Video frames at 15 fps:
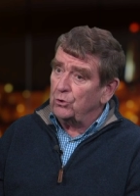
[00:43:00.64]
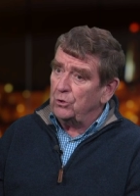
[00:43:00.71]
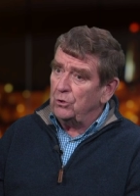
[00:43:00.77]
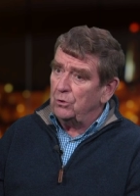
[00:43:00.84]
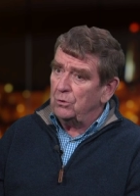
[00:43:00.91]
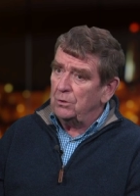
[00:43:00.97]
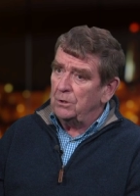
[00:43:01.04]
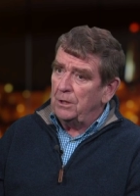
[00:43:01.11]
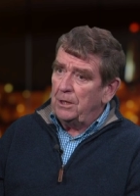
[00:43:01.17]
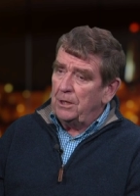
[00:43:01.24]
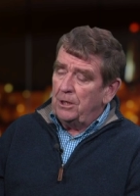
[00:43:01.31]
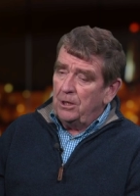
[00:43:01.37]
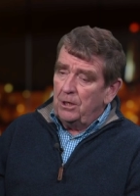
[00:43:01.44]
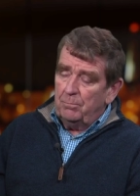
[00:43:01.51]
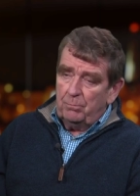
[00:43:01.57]
to do.
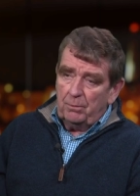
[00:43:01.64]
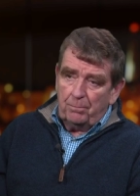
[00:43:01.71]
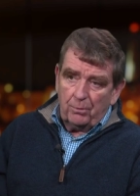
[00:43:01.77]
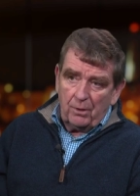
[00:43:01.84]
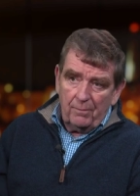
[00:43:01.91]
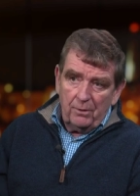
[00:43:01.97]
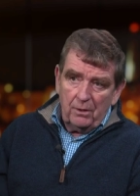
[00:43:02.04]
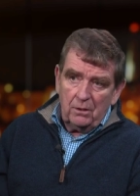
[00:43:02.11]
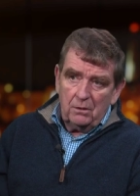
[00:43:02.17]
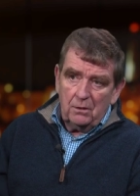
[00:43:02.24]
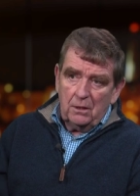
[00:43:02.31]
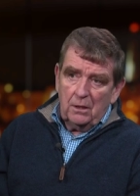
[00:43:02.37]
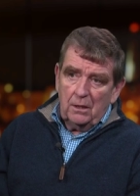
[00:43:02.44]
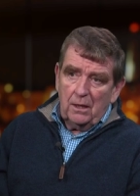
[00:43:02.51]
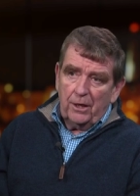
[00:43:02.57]
But Bremer
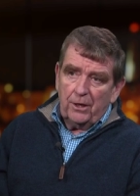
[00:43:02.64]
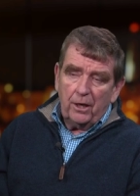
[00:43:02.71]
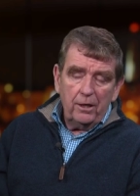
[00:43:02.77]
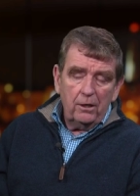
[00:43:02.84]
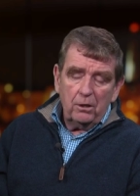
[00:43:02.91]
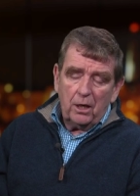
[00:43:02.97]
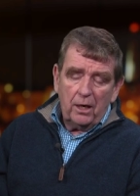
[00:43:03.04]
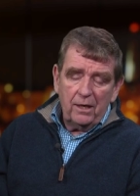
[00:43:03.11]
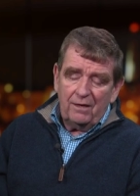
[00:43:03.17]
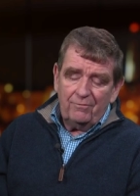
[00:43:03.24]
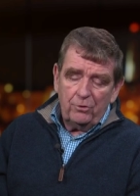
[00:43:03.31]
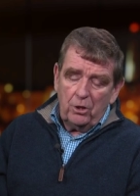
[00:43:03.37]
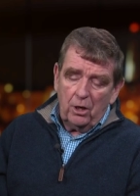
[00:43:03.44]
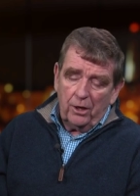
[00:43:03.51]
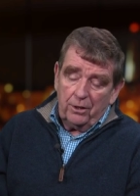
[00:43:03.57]
and I, know, I,
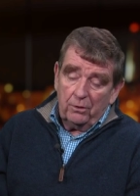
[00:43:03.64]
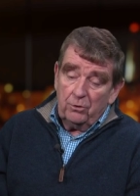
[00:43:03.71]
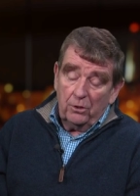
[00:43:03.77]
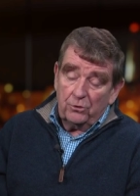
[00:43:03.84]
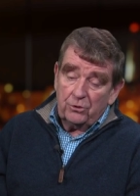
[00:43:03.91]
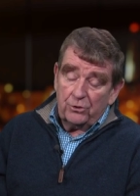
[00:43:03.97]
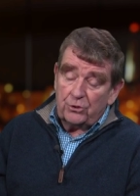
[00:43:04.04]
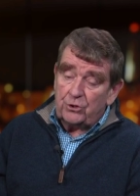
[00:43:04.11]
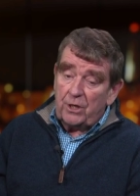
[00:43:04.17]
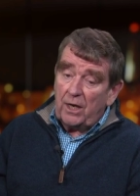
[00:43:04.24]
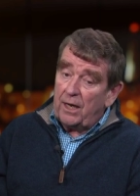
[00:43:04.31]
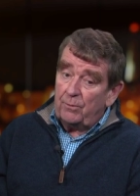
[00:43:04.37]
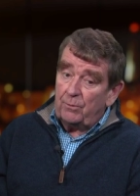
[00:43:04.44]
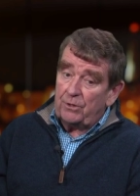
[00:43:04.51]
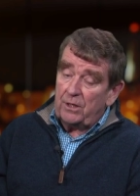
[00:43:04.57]
never, I don't know to this
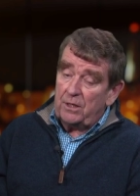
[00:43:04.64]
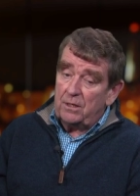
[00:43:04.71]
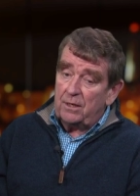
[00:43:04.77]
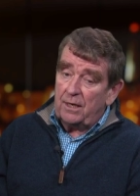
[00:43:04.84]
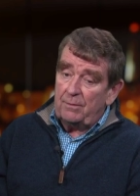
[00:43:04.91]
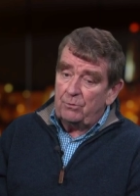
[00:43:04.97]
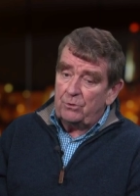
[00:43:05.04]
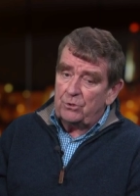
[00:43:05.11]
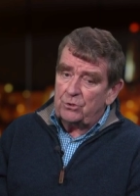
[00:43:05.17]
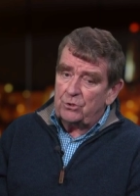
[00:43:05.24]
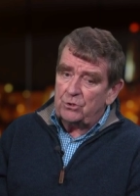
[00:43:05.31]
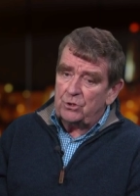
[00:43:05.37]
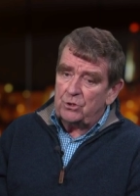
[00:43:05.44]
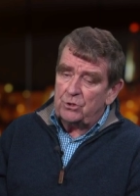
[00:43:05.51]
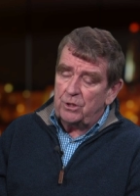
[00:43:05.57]
day whether he came with this
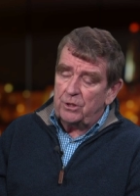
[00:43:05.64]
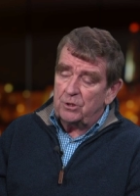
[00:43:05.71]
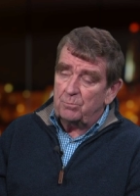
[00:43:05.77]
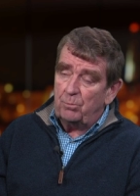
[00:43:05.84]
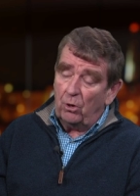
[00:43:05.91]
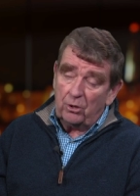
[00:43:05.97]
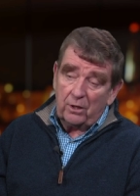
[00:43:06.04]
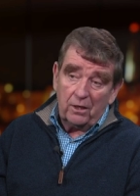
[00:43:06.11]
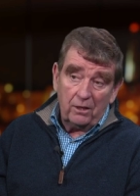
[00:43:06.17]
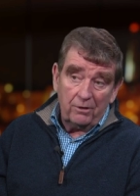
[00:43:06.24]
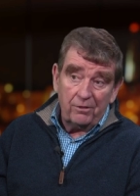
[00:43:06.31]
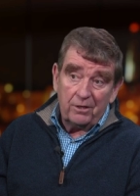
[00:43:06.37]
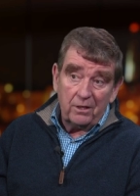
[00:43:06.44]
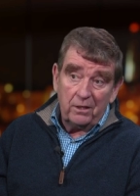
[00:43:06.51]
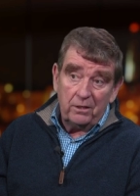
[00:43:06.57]
decision in his pocket. I
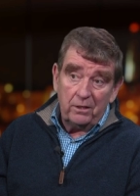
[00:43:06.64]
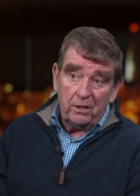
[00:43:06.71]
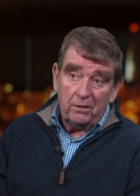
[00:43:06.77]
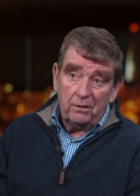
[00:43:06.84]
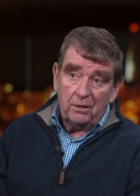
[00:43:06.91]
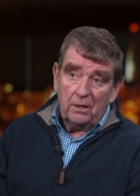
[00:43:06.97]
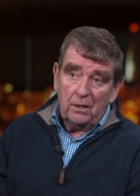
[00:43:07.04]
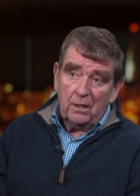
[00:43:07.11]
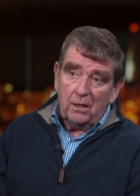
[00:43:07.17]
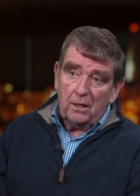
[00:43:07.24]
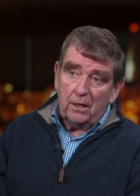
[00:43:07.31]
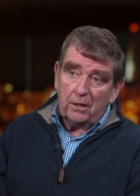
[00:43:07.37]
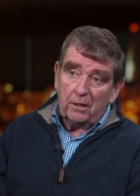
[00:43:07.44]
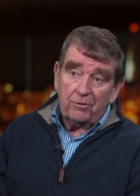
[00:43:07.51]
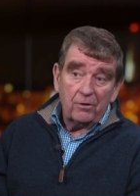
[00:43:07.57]
think he did.
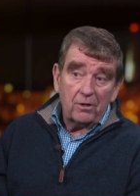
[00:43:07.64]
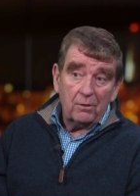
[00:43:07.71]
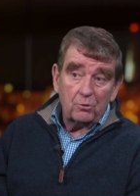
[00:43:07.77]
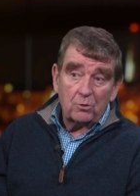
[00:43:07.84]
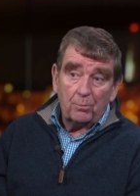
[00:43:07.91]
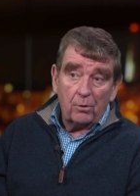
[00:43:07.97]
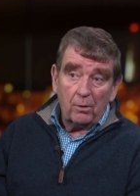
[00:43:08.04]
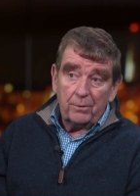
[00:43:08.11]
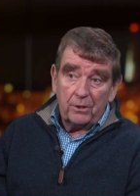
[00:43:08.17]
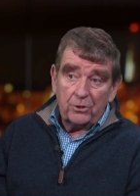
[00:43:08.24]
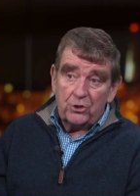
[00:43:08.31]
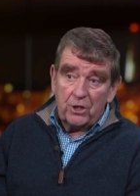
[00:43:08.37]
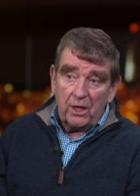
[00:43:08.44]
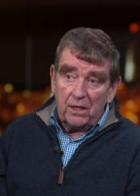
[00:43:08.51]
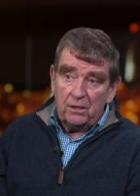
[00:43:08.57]
And I think it was a, probably a
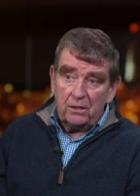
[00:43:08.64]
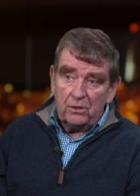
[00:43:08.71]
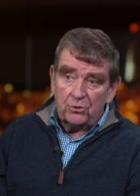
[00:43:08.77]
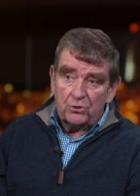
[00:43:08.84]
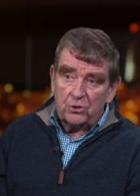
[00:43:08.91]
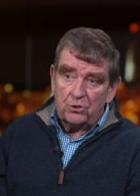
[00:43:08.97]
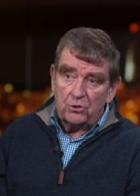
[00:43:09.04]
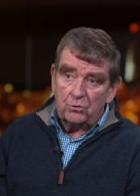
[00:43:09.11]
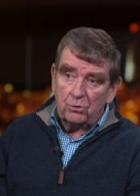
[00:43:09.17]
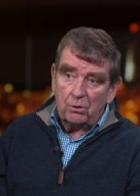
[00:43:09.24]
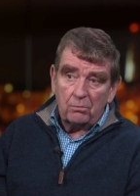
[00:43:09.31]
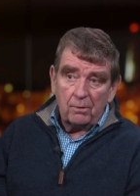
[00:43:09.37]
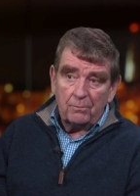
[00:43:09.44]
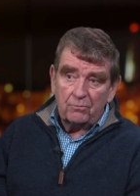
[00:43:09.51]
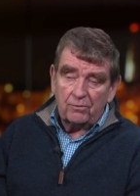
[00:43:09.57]
Cheney decision or
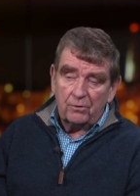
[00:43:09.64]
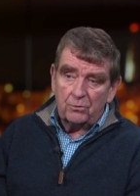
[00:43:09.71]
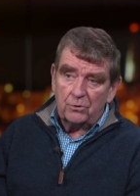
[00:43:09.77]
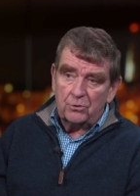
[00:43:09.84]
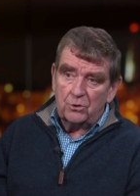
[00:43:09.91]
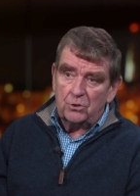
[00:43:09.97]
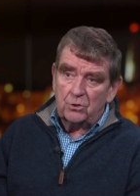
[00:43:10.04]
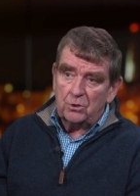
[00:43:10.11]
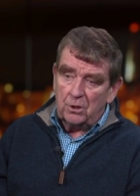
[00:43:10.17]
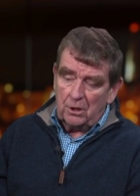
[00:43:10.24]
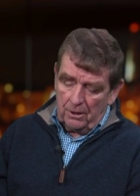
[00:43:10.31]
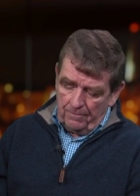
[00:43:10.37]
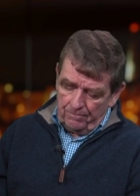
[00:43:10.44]
a Rumsfeld decision.